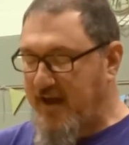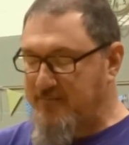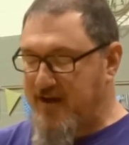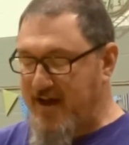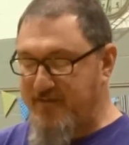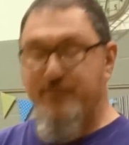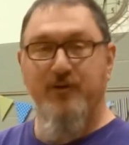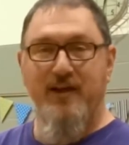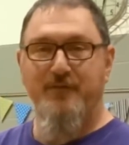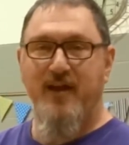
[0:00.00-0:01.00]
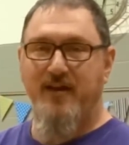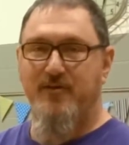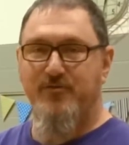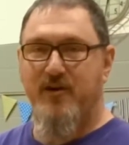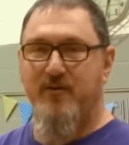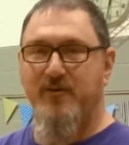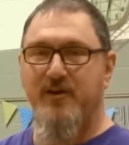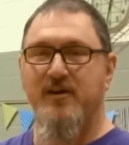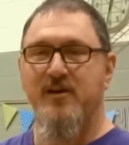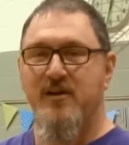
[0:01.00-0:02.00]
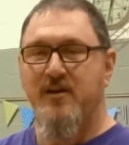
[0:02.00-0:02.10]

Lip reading: I write for left-handed thrower